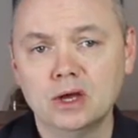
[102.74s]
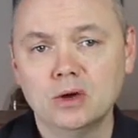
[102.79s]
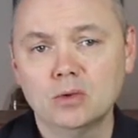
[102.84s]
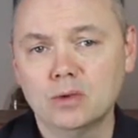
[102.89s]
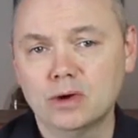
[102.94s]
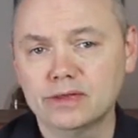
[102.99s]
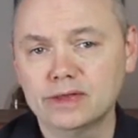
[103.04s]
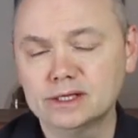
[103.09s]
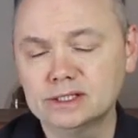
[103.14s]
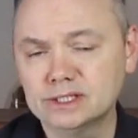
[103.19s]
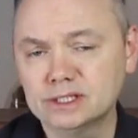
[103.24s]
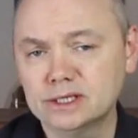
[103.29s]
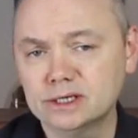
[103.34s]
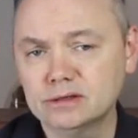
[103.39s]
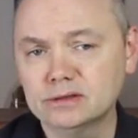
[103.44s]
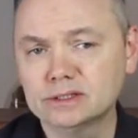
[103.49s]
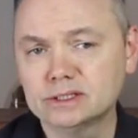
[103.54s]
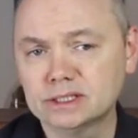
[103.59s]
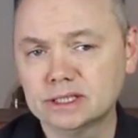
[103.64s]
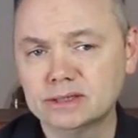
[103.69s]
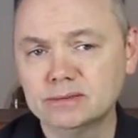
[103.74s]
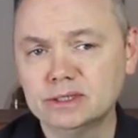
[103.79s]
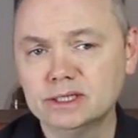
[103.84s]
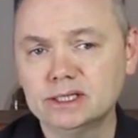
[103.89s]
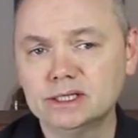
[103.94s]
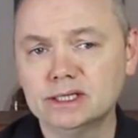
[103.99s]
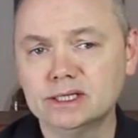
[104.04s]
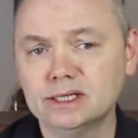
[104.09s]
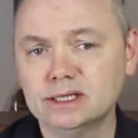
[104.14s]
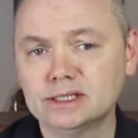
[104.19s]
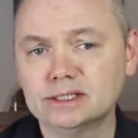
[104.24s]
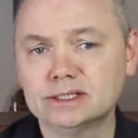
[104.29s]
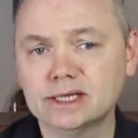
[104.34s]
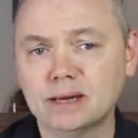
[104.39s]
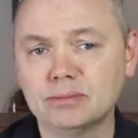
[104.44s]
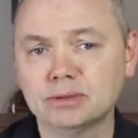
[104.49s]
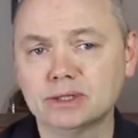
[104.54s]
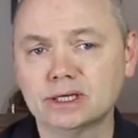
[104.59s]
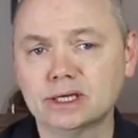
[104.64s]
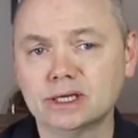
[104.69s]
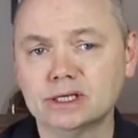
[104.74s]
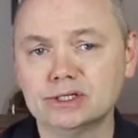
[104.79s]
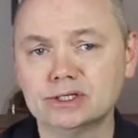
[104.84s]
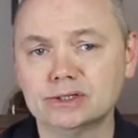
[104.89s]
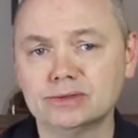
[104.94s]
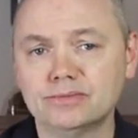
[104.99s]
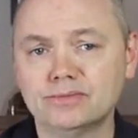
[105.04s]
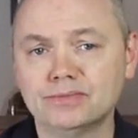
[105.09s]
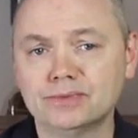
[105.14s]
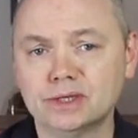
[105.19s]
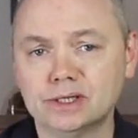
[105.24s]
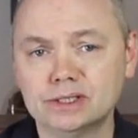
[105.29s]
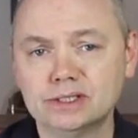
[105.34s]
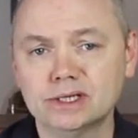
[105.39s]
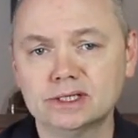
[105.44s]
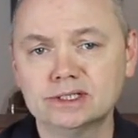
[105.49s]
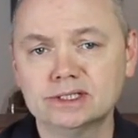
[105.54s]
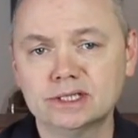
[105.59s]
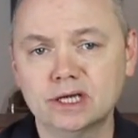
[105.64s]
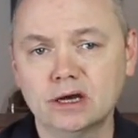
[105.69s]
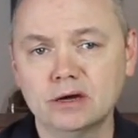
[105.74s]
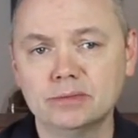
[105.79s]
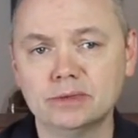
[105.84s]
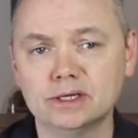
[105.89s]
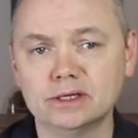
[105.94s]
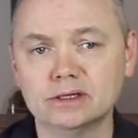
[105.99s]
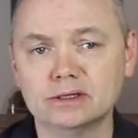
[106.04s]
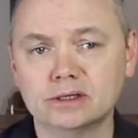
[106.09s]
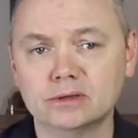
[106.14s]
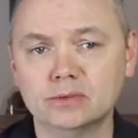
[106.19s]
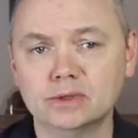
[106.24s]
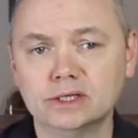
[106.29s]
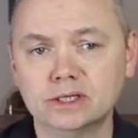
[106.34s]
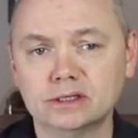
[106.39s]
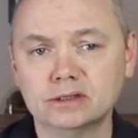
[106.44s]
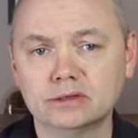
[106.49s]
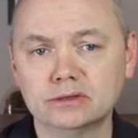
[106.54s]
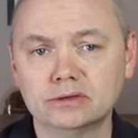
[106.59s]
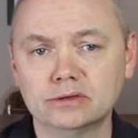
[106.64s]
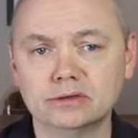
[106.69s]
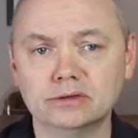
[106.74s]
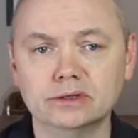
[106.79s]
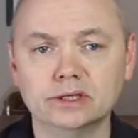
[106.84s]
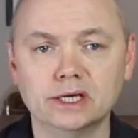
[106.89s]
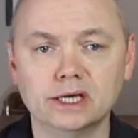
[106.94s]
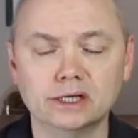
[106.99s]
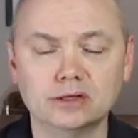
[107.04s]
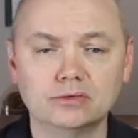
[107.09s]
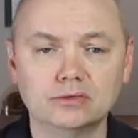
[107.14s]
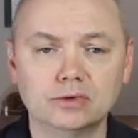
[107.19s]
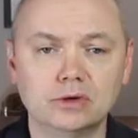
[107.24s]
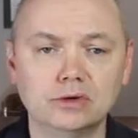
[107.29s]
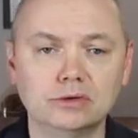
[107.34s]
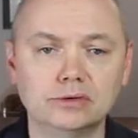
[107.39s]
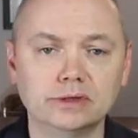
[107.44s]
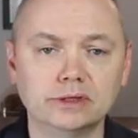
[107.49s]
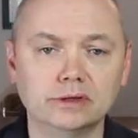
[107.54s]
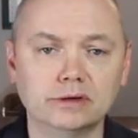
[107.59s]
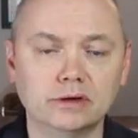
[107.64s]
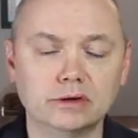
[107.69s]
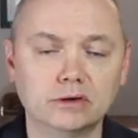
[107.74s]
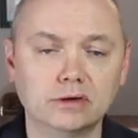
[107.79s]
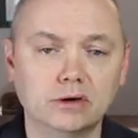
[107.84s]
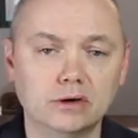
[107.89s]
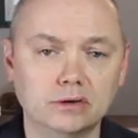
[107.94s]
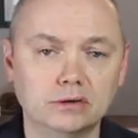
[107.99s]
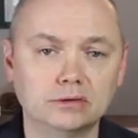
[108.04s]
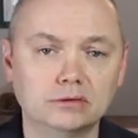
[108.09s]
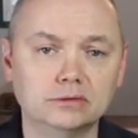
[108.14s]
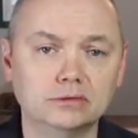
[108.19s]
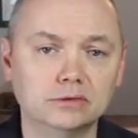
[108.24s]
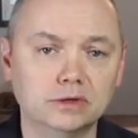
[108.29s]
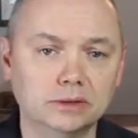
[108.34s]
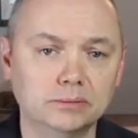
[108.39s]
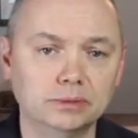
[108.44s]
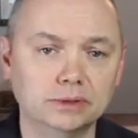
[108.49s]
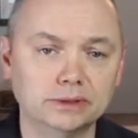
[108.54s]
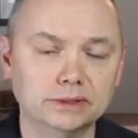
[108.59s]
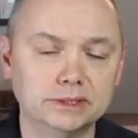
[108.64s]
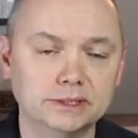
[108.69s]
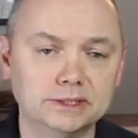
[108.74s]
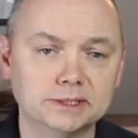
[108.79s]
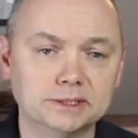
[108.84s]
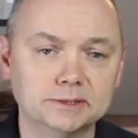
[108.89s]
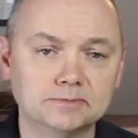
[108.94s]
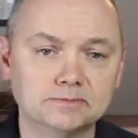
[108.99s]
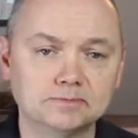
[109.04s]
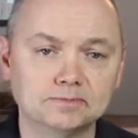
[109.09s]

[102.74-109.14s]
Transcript: While that skill is limited in its application, it does tell me that we can learn and grow in our aural abilities.